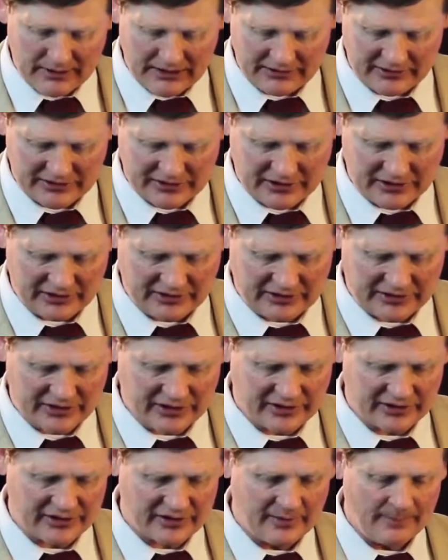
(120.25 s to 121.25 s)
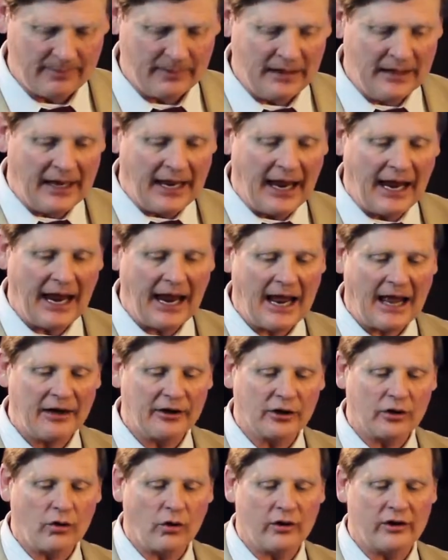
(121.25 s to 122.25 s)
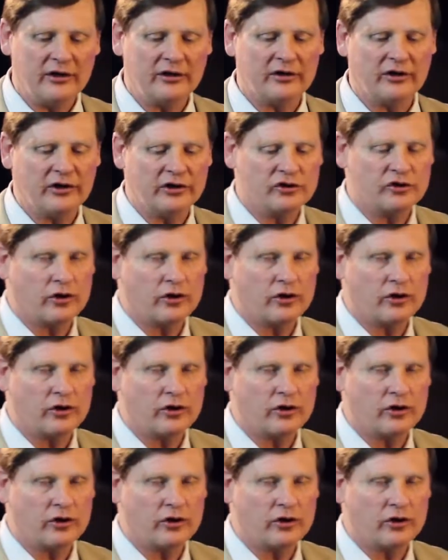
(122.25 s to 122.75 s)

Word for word: instances. And according to the